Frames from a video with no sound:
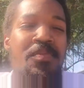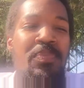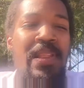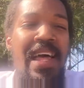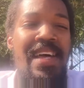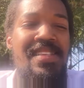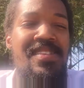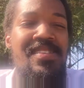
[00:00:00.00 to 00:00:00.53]

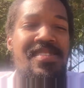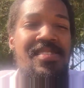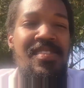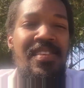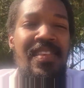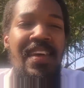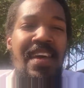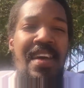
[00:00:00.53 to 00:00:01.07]
plants,
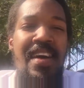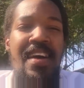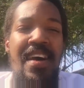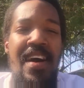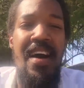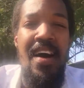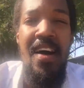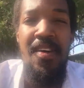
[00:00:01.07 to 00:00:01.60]
they
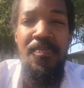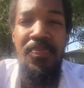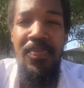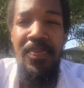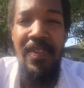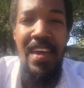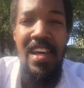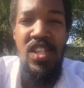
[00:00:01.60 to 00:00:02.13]

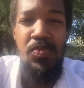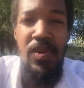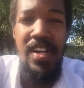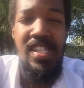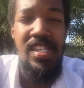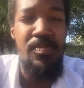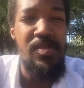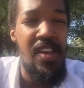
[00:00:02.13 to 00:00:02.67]

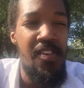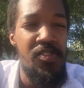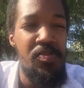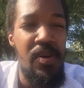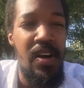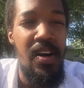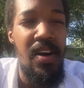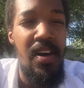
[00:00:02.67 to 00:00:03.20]
express themselves,
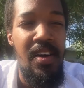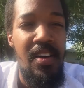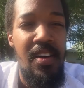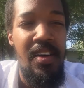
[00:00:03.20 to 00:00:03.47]
but